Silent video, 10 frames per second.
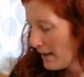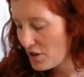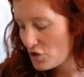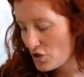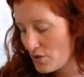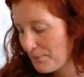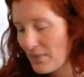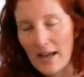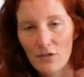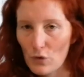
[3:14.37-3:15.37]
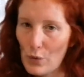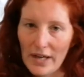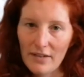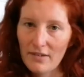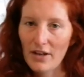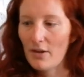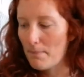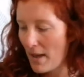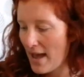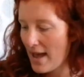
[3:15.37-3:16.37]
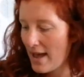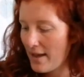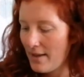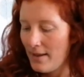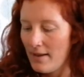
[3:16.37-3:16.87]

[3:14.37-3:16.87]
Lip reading: but I just, as always, I compare